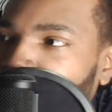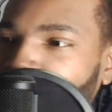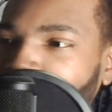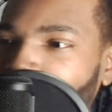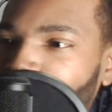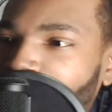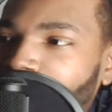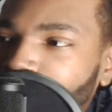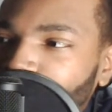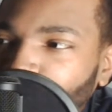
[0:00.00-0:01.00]
and they got
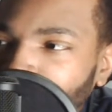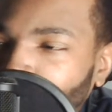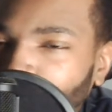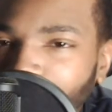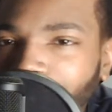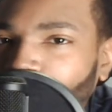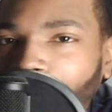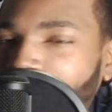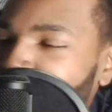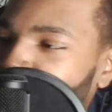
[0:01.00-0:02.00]
5 suites open and
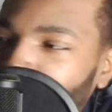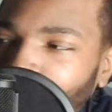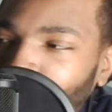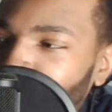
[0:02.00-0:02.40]
nobody's booking those